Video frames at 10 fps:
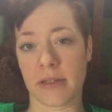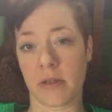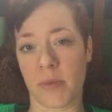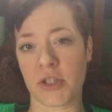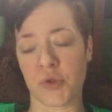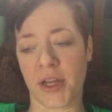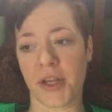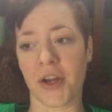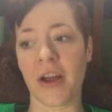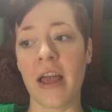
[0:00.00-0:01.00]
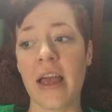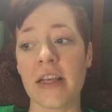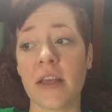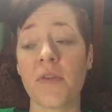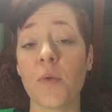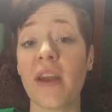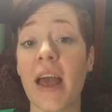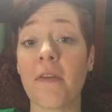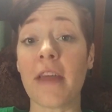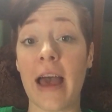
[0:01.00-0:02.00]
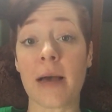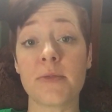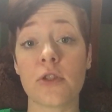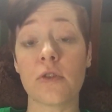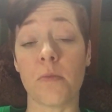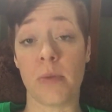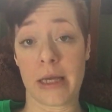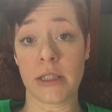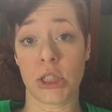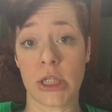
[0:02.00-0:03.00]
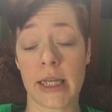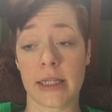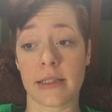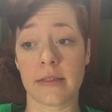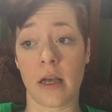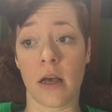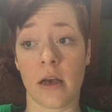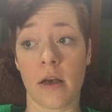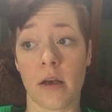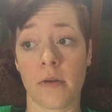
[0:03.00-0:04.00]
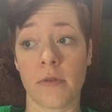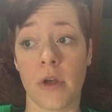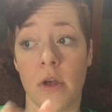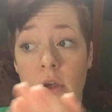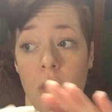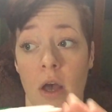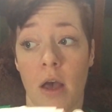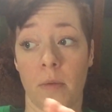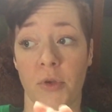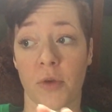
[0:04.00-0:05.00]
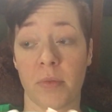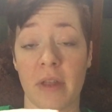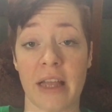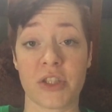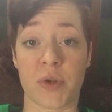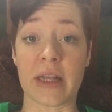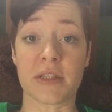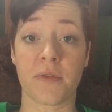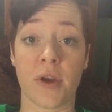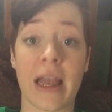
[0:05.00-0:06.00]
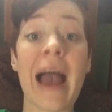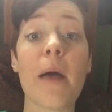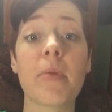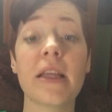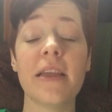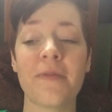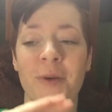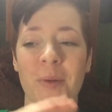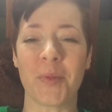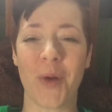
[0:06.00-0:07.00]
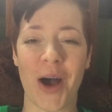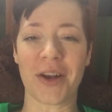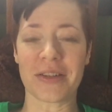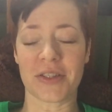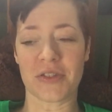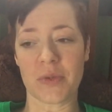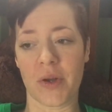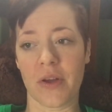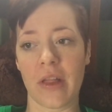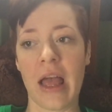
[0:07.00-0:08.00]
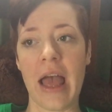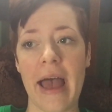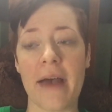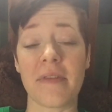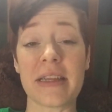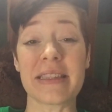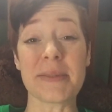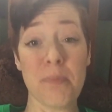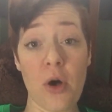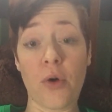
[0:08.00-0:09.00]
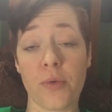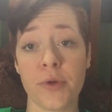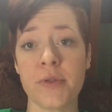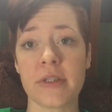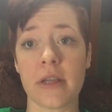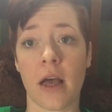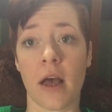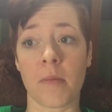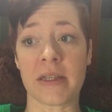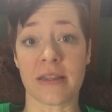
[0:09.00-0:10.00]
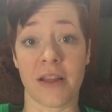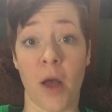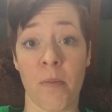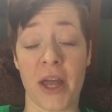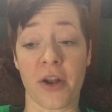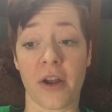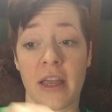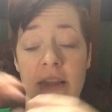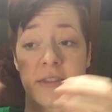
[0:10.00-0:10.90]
a little bit trickier. If you want to have the absolute best chance of your plant transferring happily from water to soil, having small roots is a lot better.